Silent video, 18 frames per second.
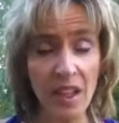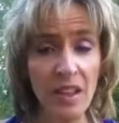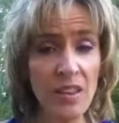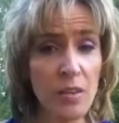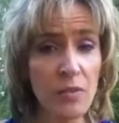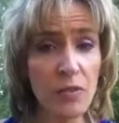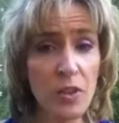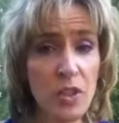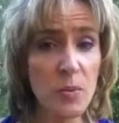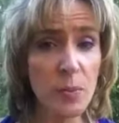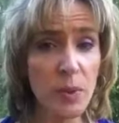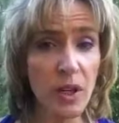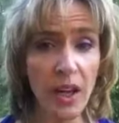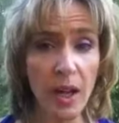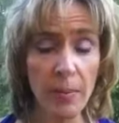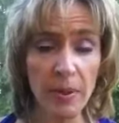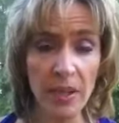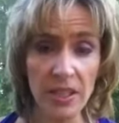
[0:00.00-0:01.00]
the first
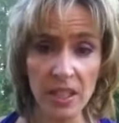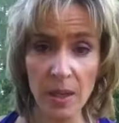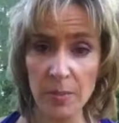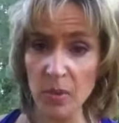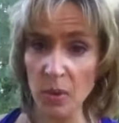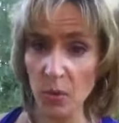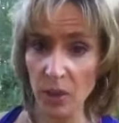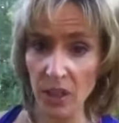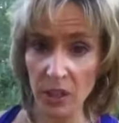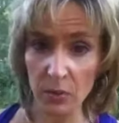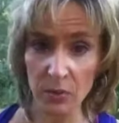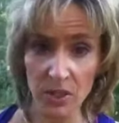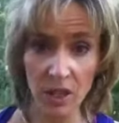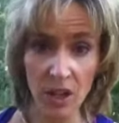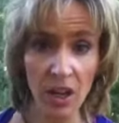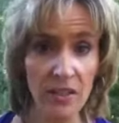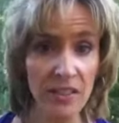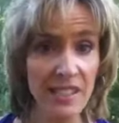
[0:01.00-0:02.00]
book I picked up to read was
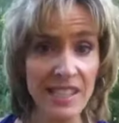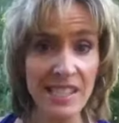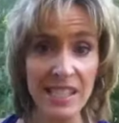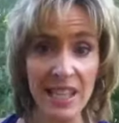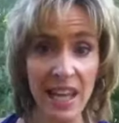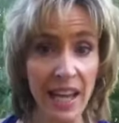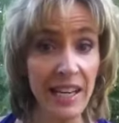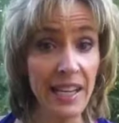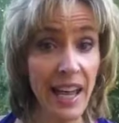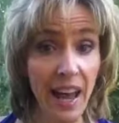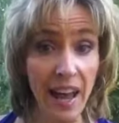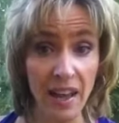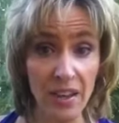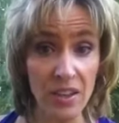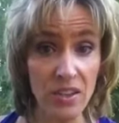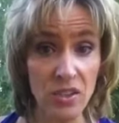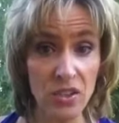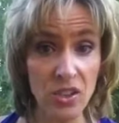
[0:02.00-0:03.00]
called The Slight
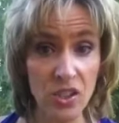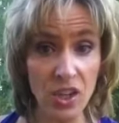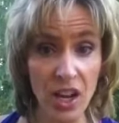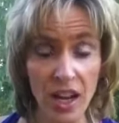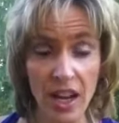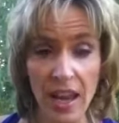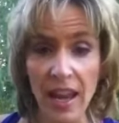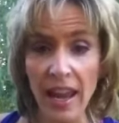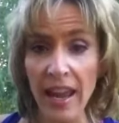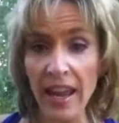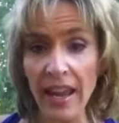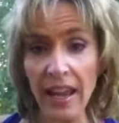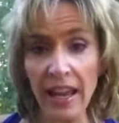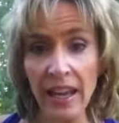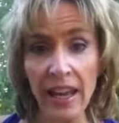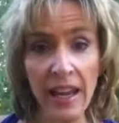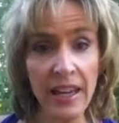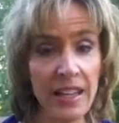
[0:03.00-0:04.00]
Edge.
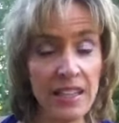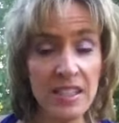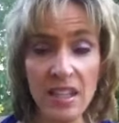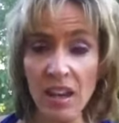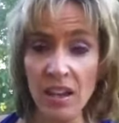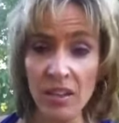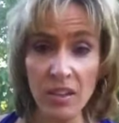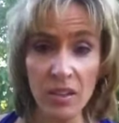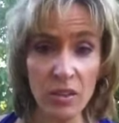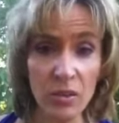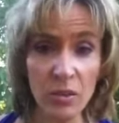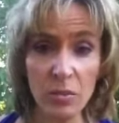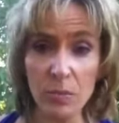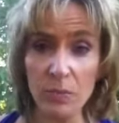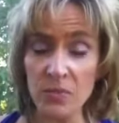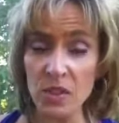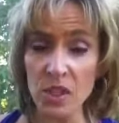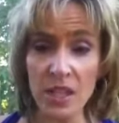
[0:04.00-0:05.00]
And I can tell
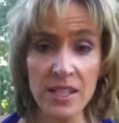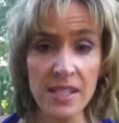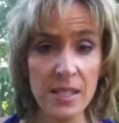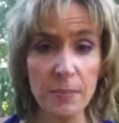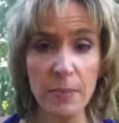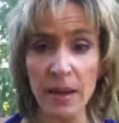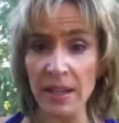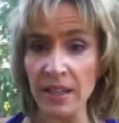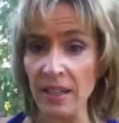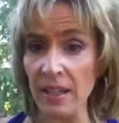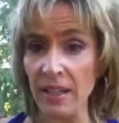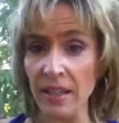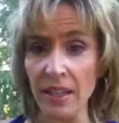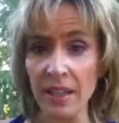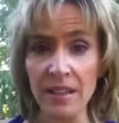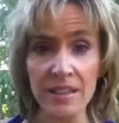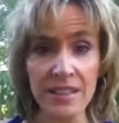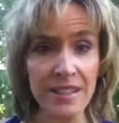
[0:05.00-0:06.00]
you, just
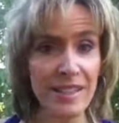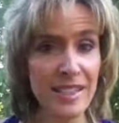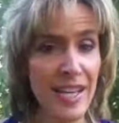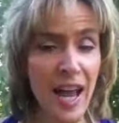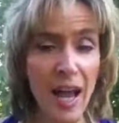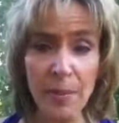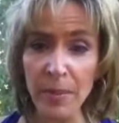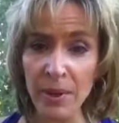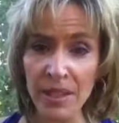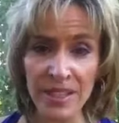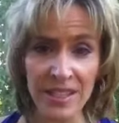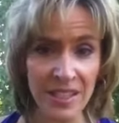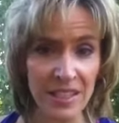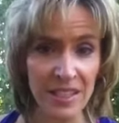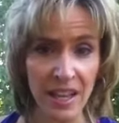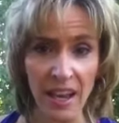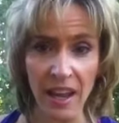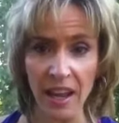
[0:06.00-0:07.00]
spending 10 minutes
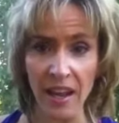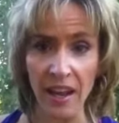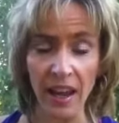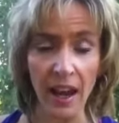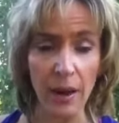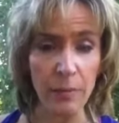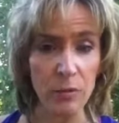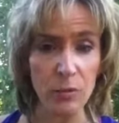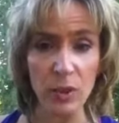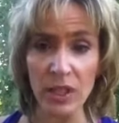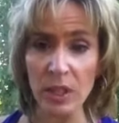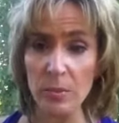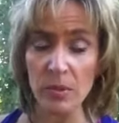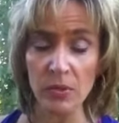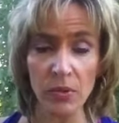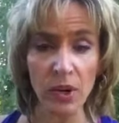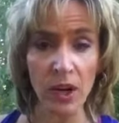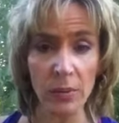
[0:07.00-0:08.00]
a day, I would read it
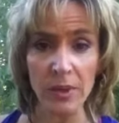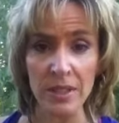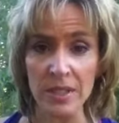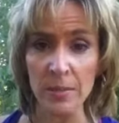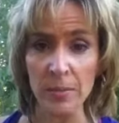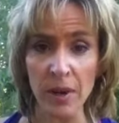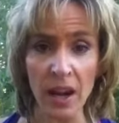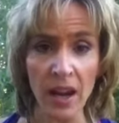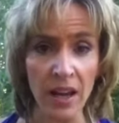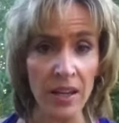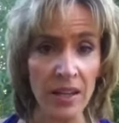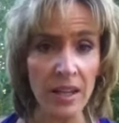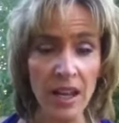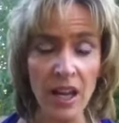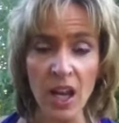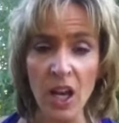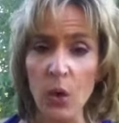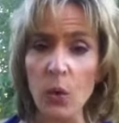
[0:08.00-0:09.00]
before I went to bed,
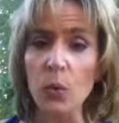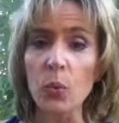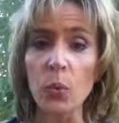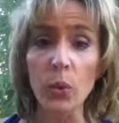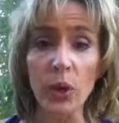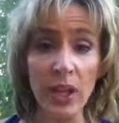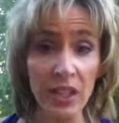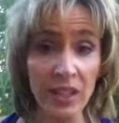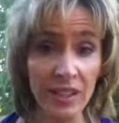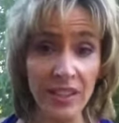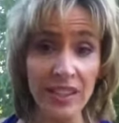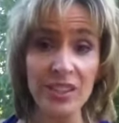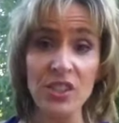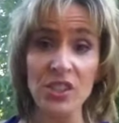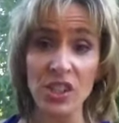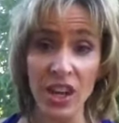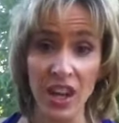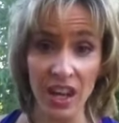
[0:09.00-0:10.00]
really
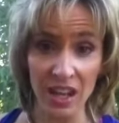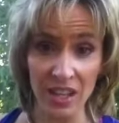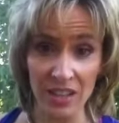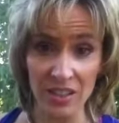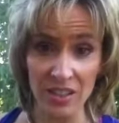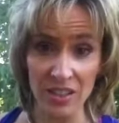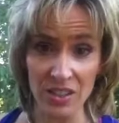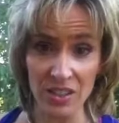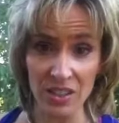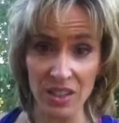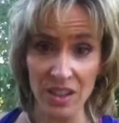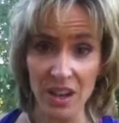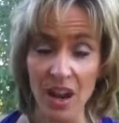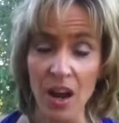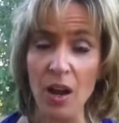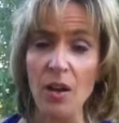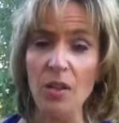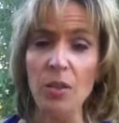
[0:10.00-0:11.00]
changed
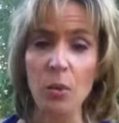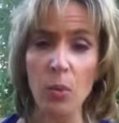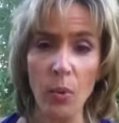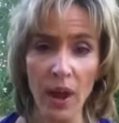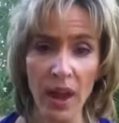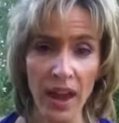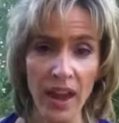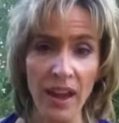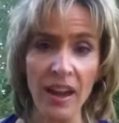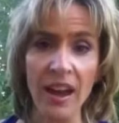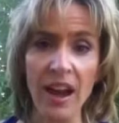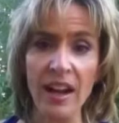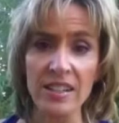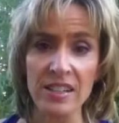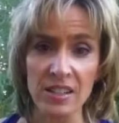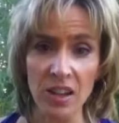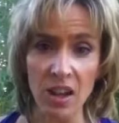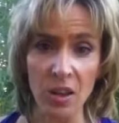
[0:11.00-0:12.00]
the way
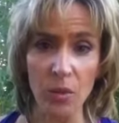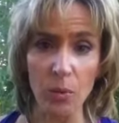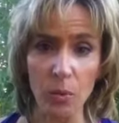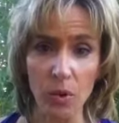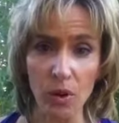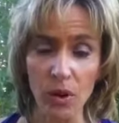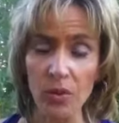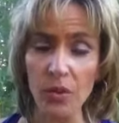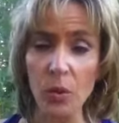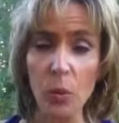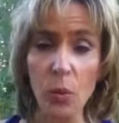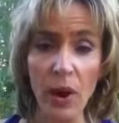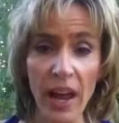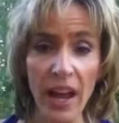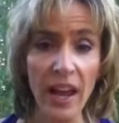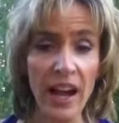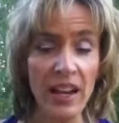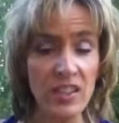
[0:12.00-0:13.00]
I saw the world, the
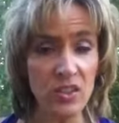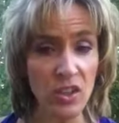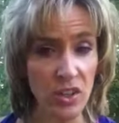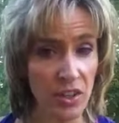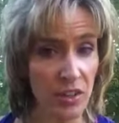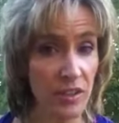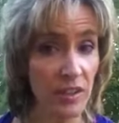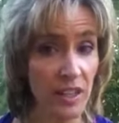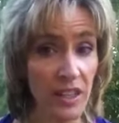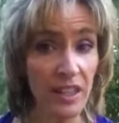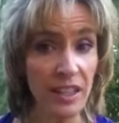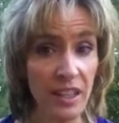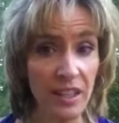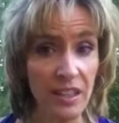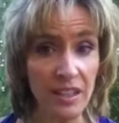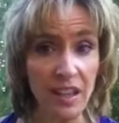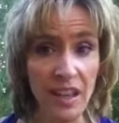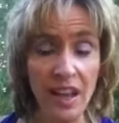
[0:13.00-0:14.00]
way I started
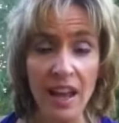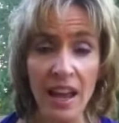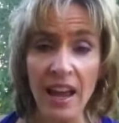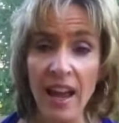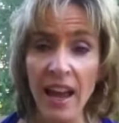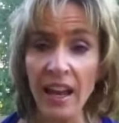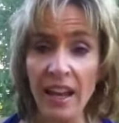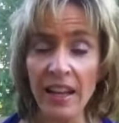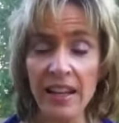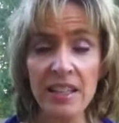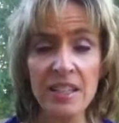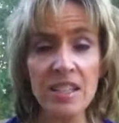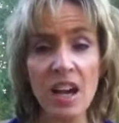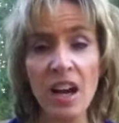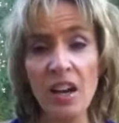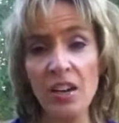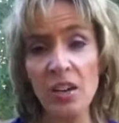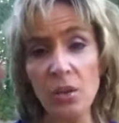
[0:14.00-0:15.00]
thinking. And I can
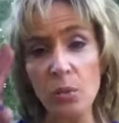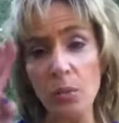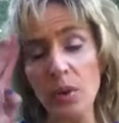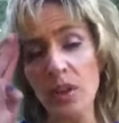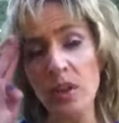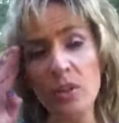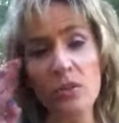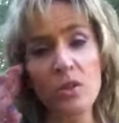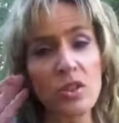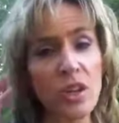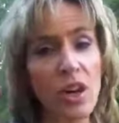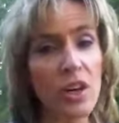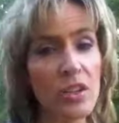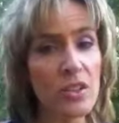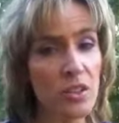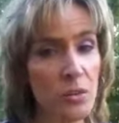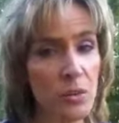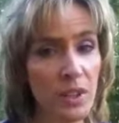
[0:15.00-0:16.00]
tell you, when you
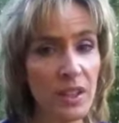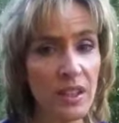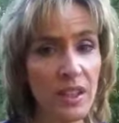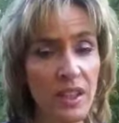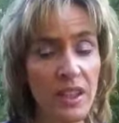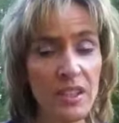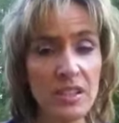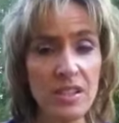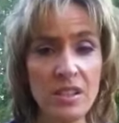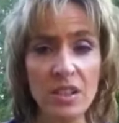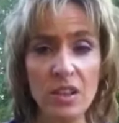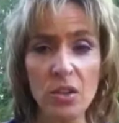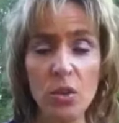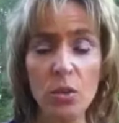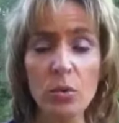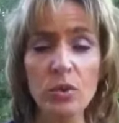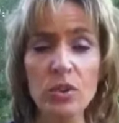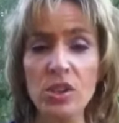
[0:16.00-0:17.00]
start doing this,
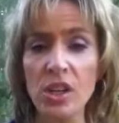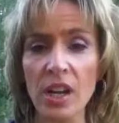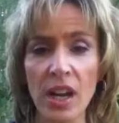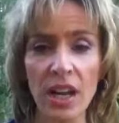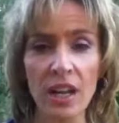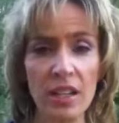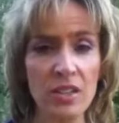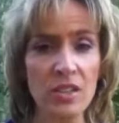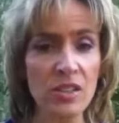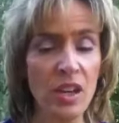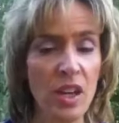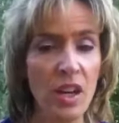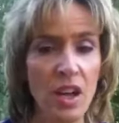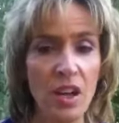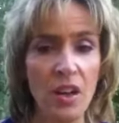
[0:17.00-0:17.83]
you will change